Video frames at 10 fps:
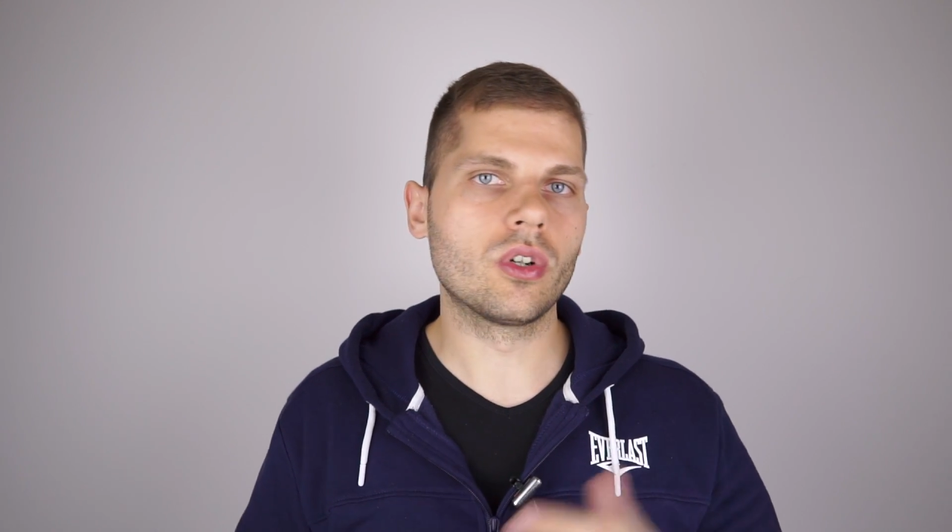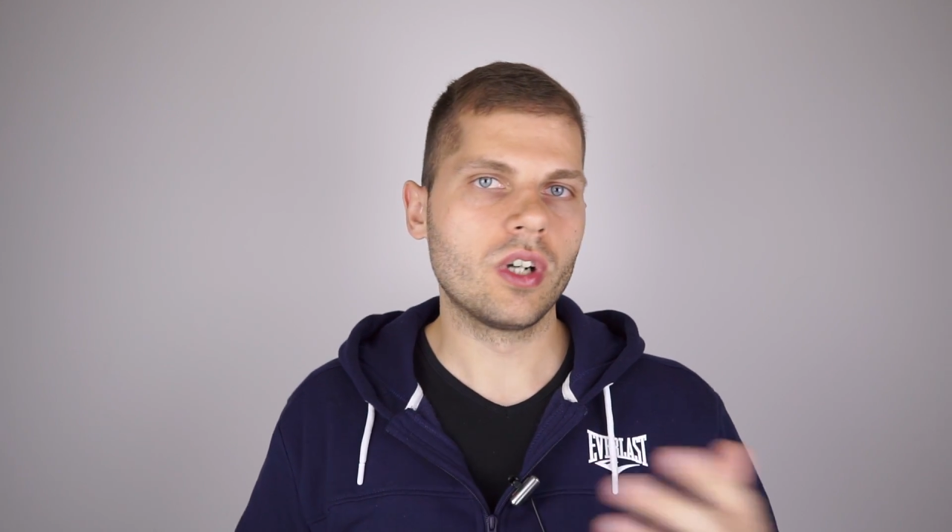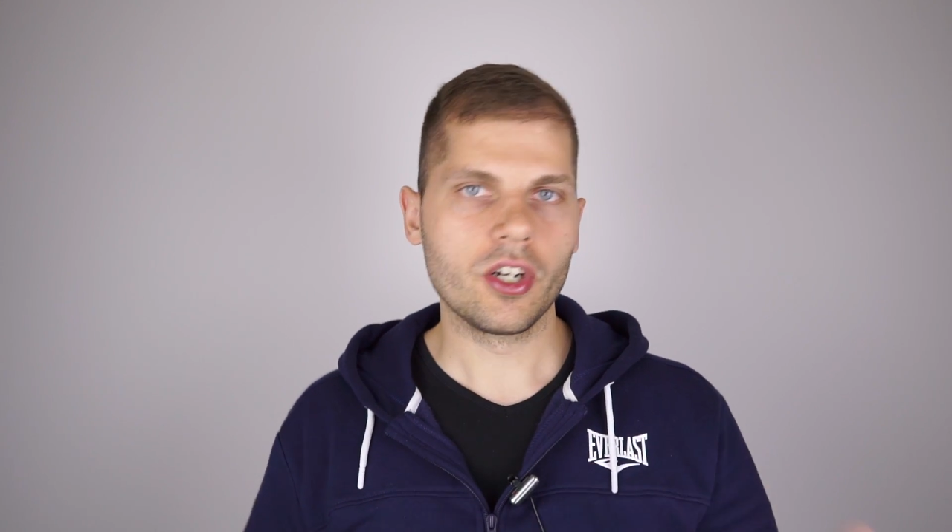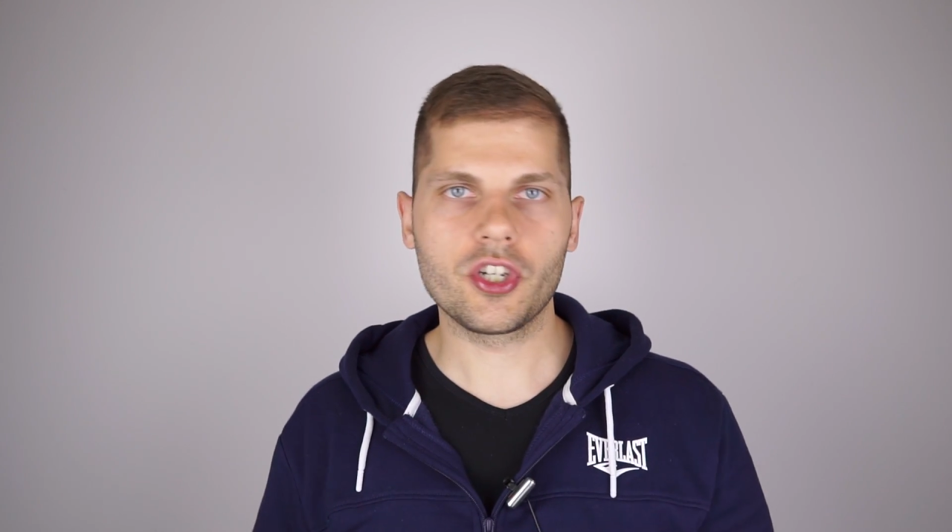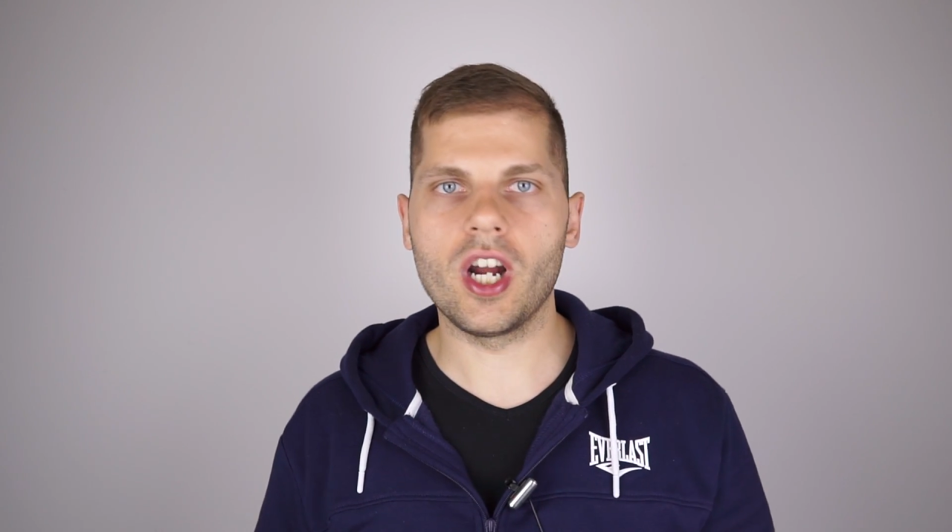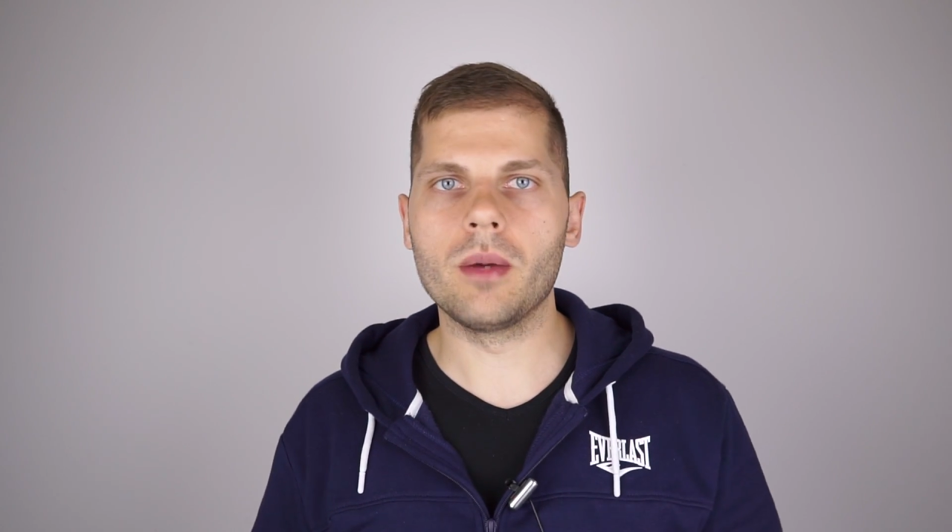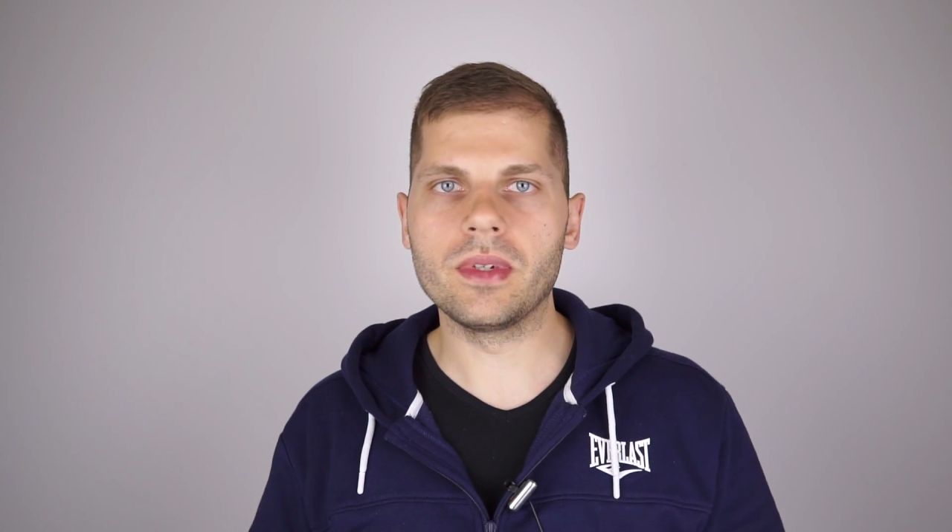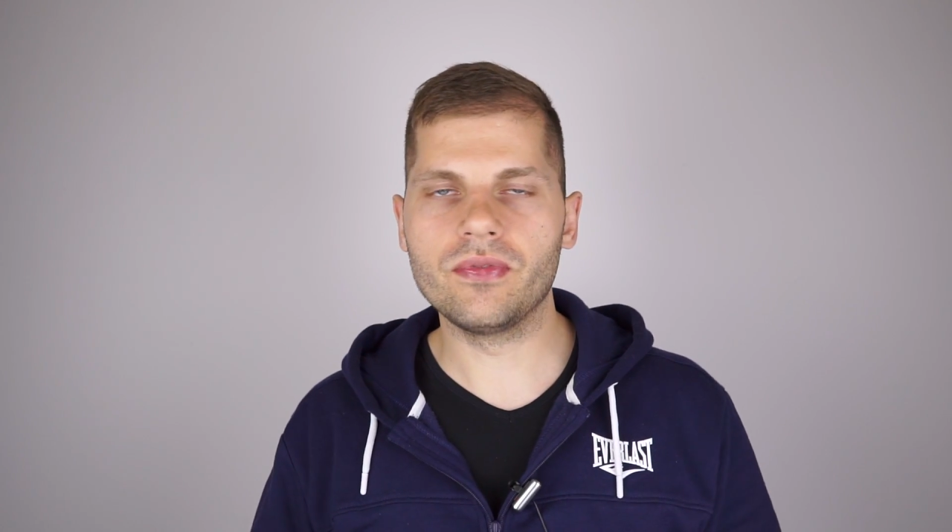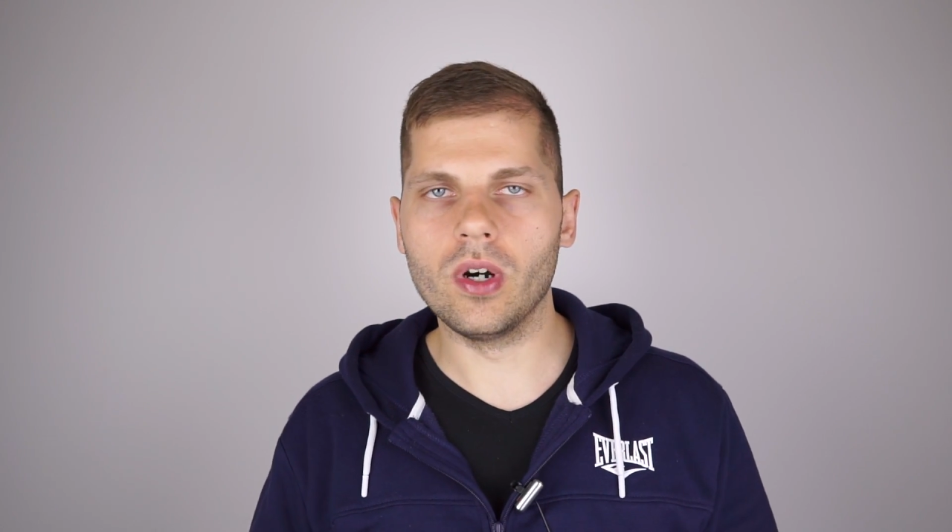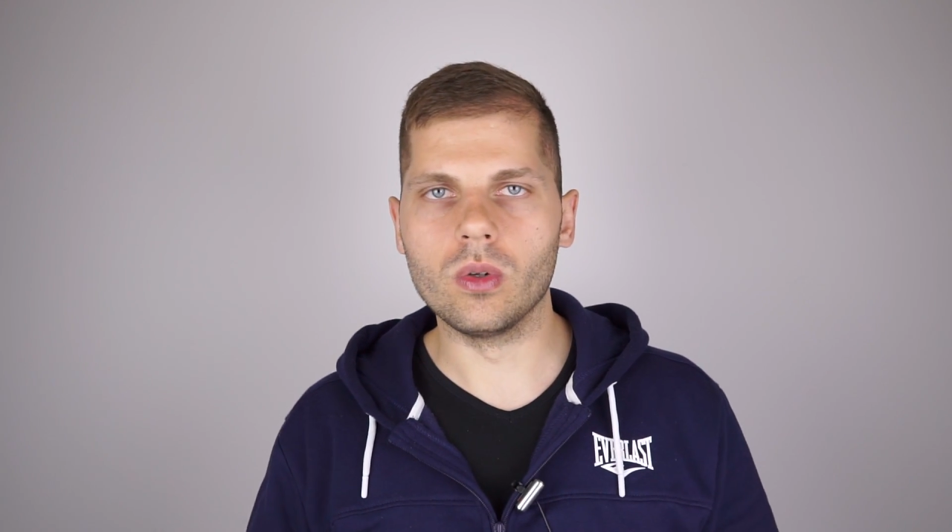your
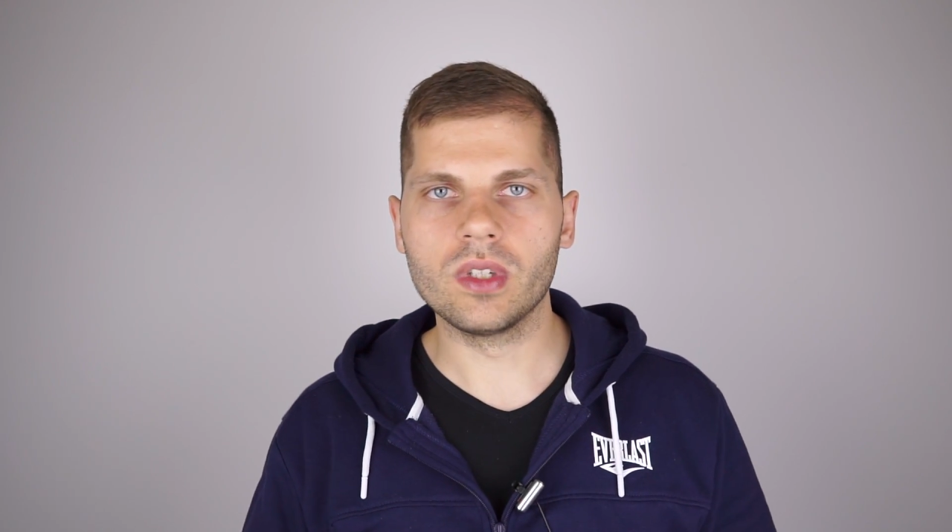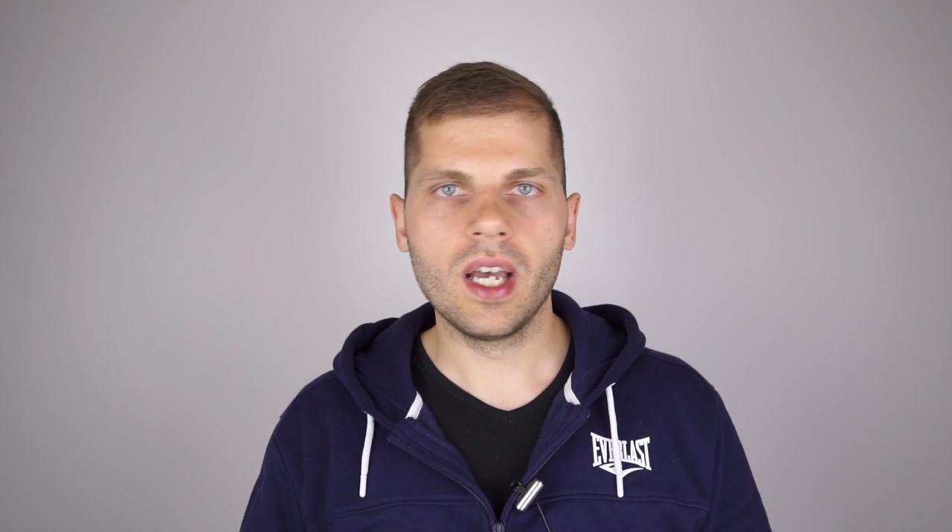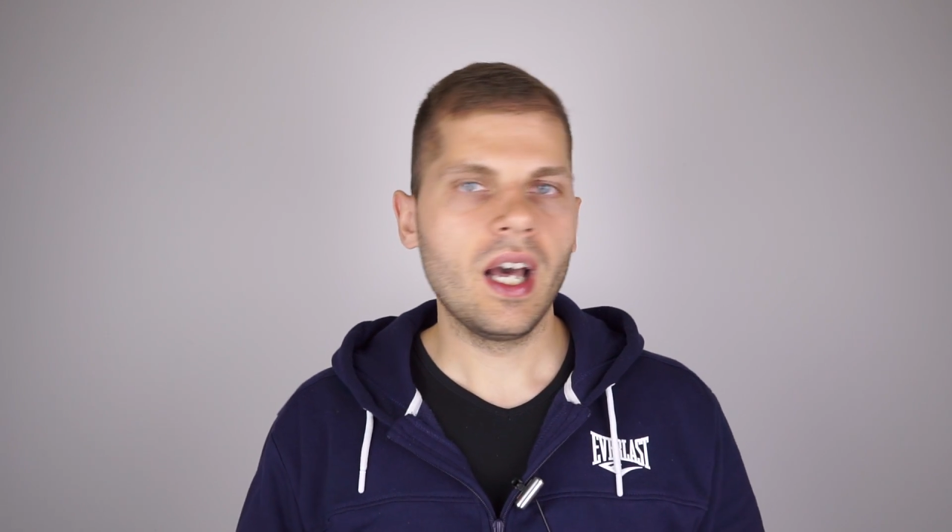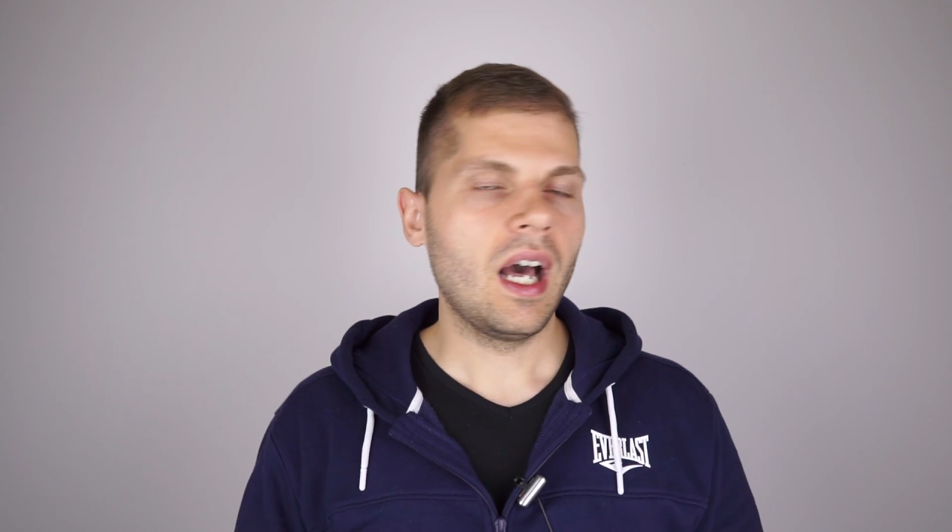Xiaomi phone.